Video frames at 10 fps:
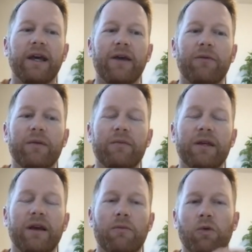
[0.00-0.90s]
and we'd
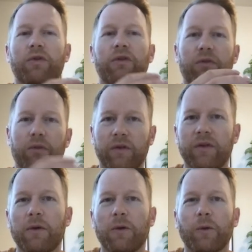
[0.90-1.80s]
be more than thrilled
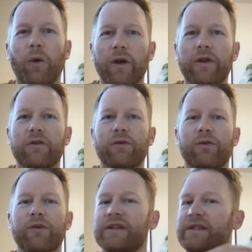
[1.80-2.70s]
to be able to walk you
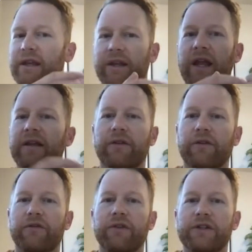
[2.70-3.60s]
through this and any other
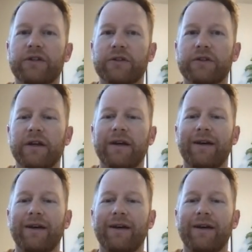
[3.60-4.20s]
features.